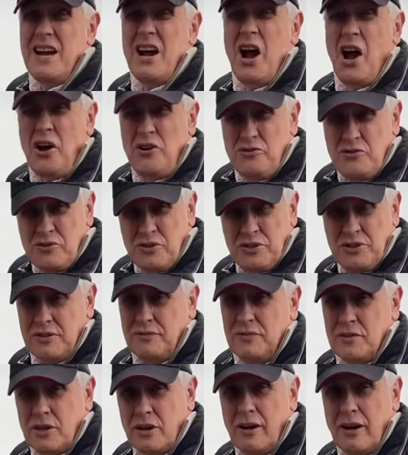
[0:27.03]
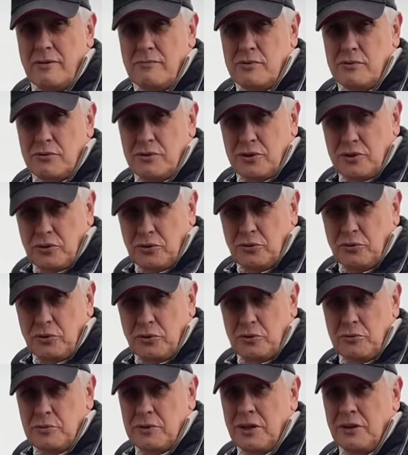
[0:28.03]
hundreds of times with school
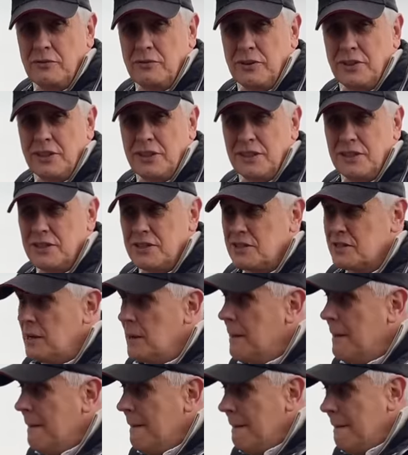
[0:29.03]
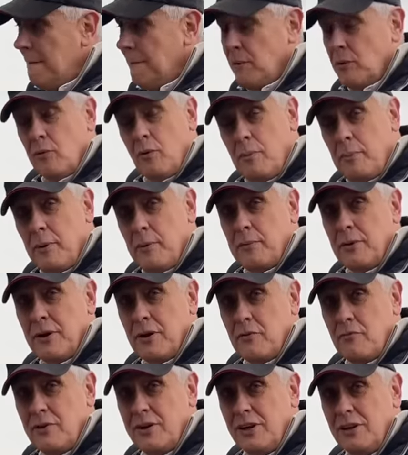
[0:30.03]
groups over the years, but what people
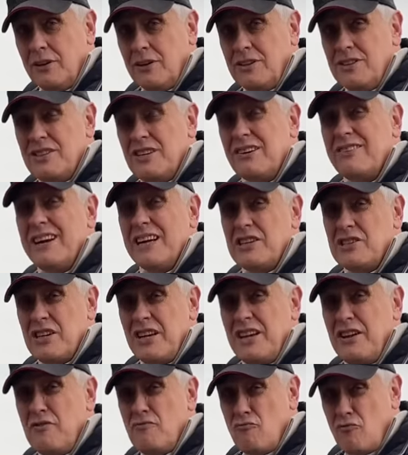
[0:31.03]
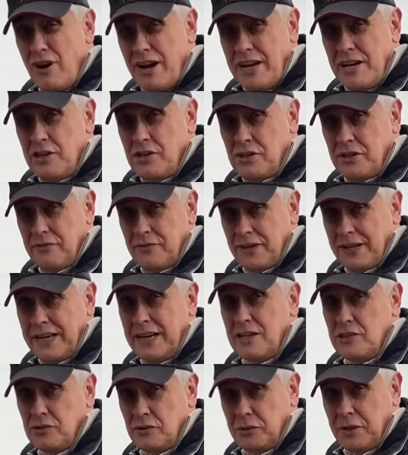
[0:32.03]
don't realise, you're actually in range of the
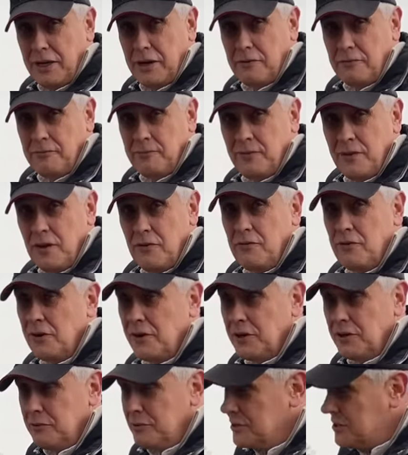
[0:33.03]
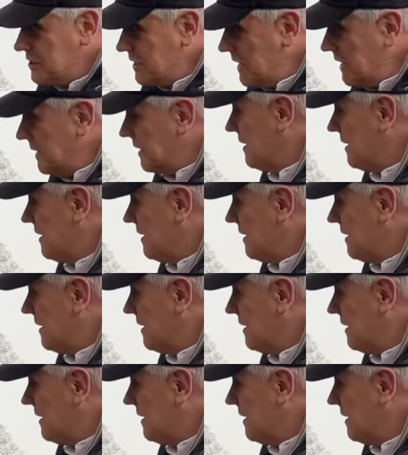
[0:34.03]
castle now. If you're going to attack,